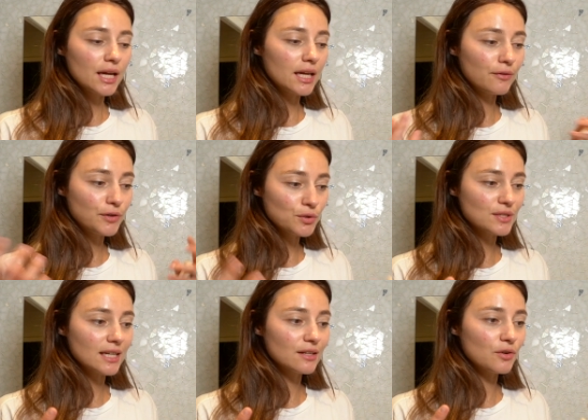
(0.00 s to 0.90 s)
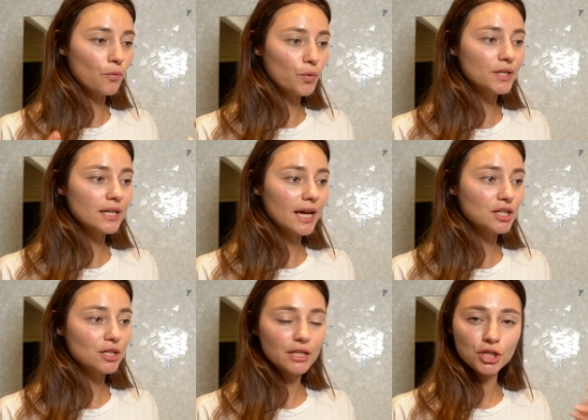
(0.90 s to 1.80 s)
If your skin wouldn't
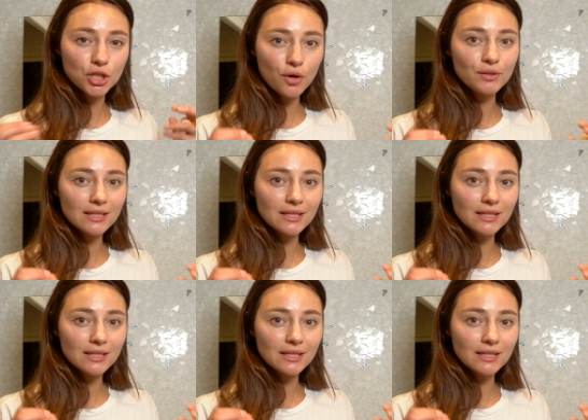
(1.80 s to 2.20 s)
actually show